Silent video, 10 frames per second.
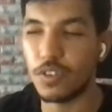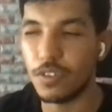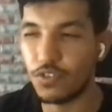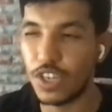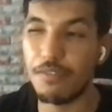
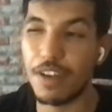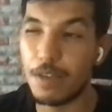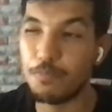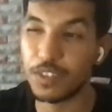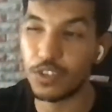
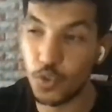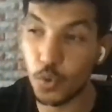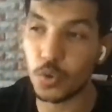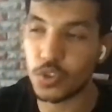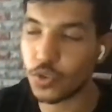Java
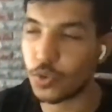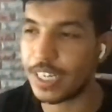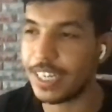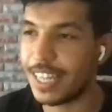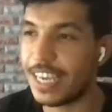tools,
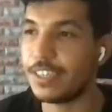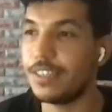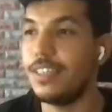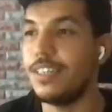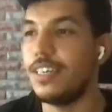sorry, like
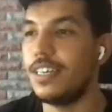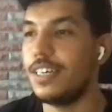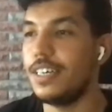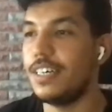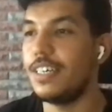
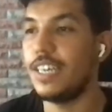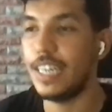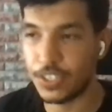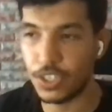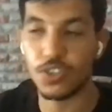
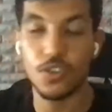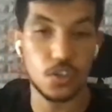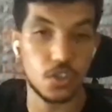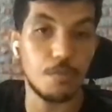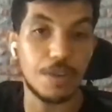
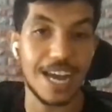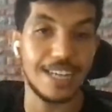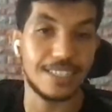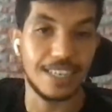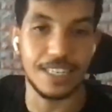Elasticsearch,
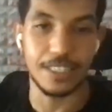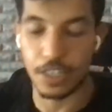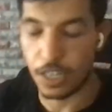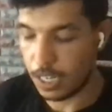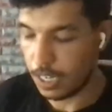Tomcat, and
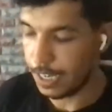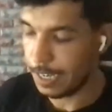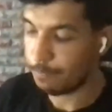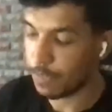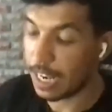
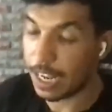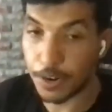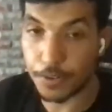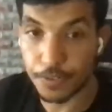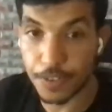a lot
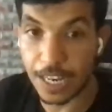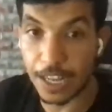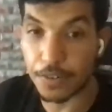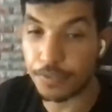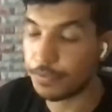
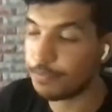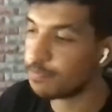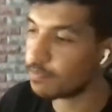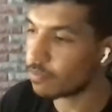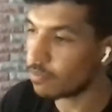of
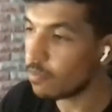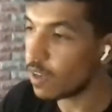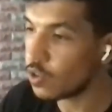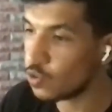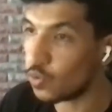
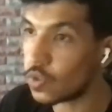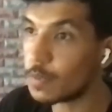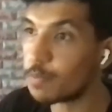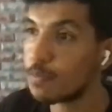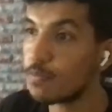
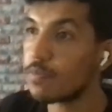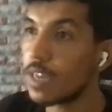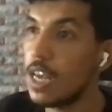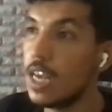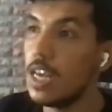tools.
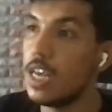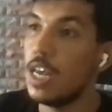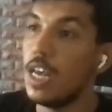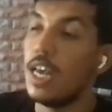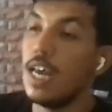
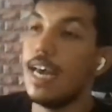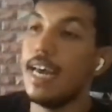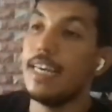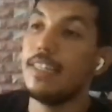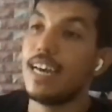
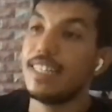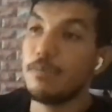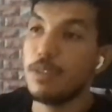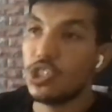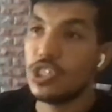And as I
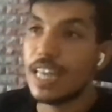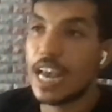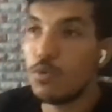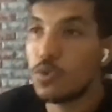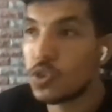mentioned,
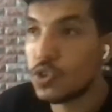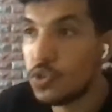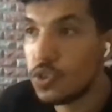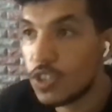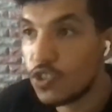I was
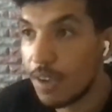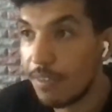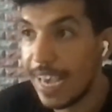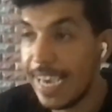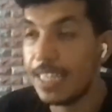using
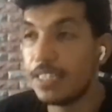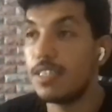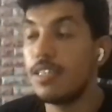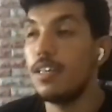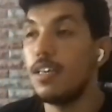Java
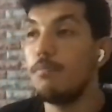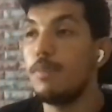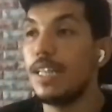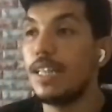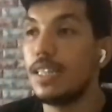8
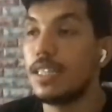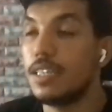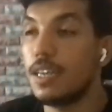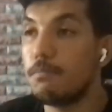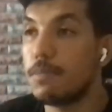build
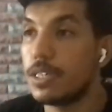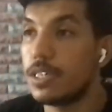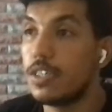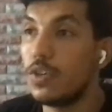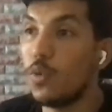
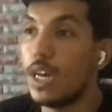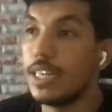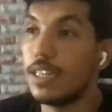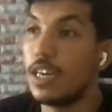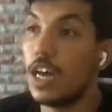number
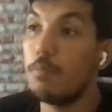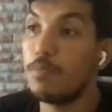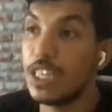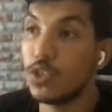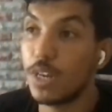
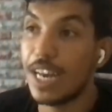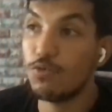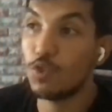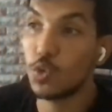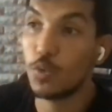update
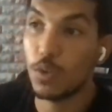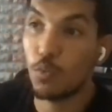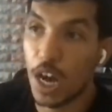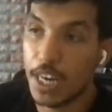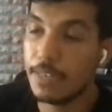
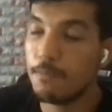121.